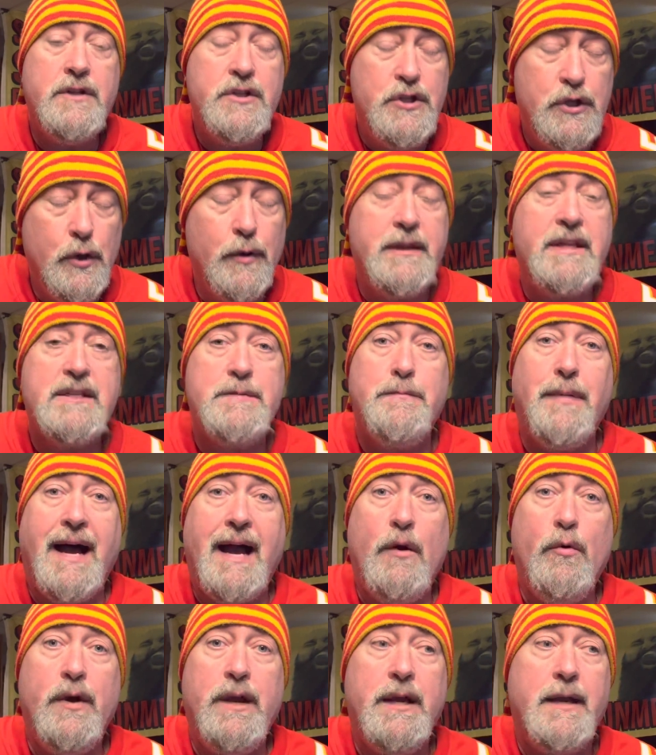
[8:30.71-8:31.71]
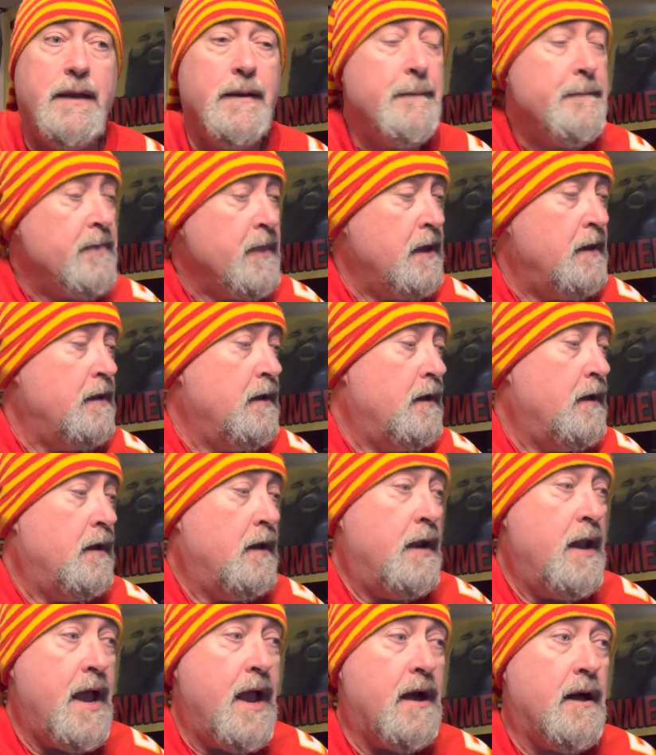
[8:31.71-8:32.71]
Do it this bye week.
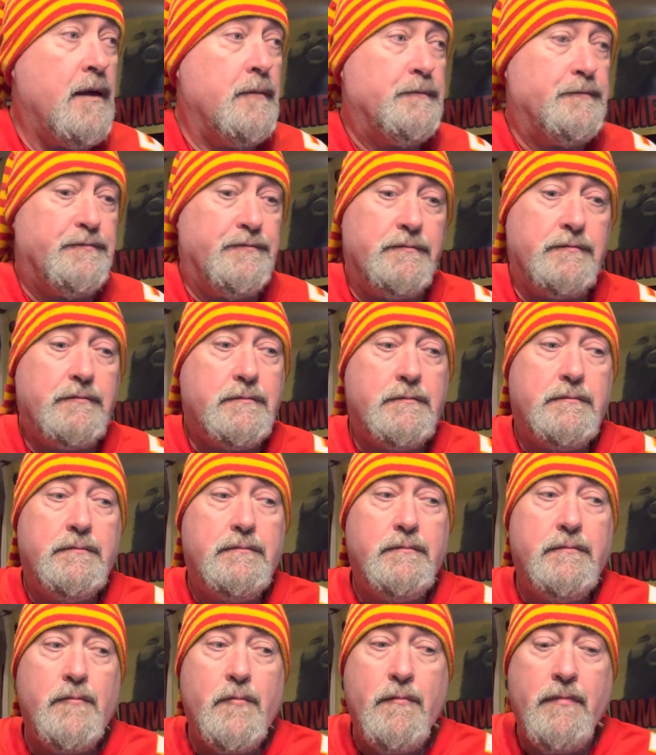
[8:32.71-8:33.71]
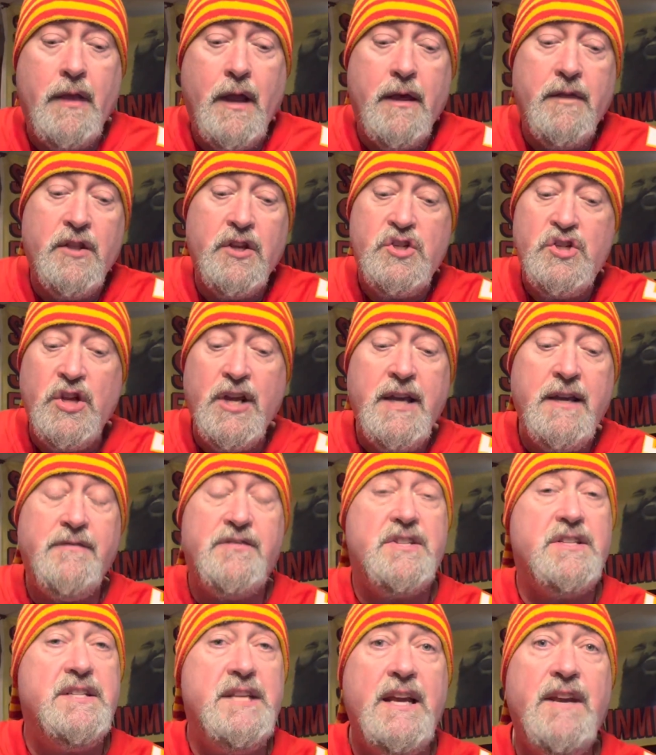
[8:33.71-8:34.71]
Now, the
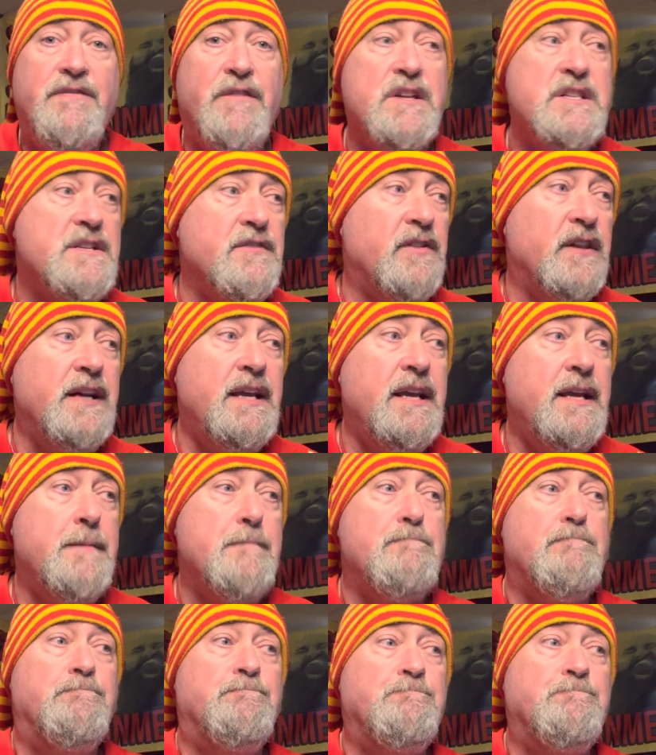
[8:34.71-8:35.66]
Chiefs defensively,